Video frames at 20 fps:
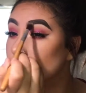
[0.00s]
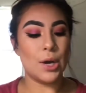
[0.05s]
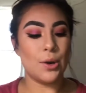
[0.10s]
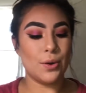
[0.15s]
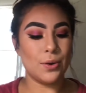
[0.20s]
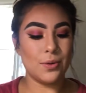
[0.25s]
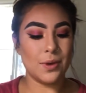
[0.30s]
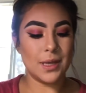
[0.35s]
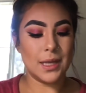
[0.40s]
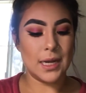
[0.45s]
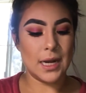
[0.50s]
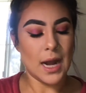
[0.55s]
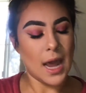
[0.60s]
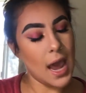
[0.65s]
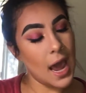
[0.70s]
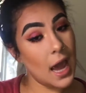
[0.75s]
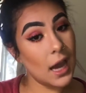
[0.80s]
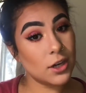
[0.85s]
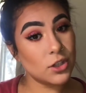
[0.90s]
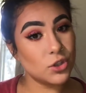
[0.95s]
Going with an
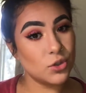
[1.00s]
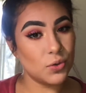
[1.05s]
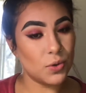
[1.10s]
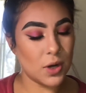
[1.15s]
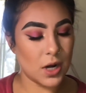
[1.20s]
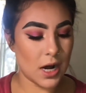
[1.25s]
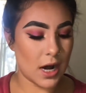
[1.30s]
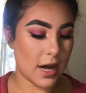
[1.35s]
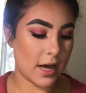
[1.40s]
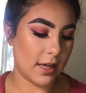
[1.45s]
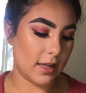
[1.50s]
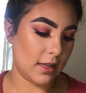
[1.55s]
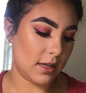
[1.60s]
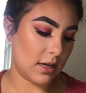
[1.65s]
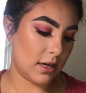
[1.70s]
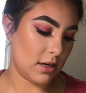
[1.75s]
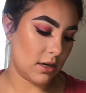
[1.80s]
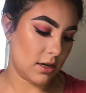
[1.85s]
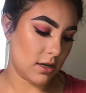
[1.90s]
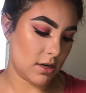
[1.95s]
actual
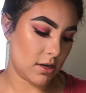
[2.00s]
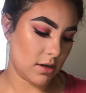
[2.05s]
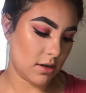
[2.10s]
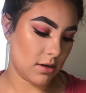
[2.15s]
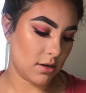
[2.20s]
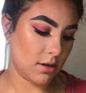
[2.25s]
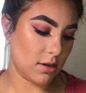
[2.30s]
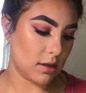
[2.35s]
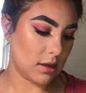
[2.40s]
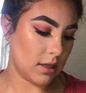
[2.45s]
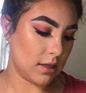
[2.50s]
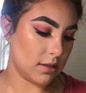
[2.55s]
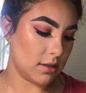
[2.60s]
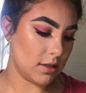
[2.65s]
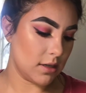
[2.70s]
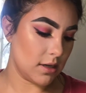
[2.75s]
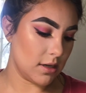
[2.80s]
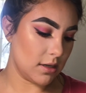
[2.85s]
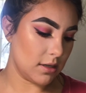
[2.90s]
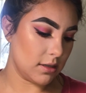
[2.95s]
highlighter. This
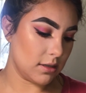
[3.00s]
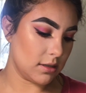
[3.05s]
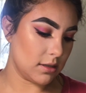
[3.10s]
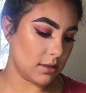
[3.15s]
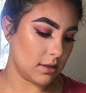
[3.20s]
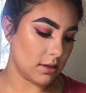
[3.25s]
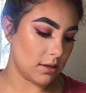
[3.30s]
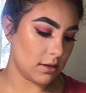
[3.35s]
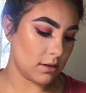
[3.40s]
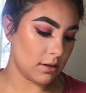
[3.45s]
is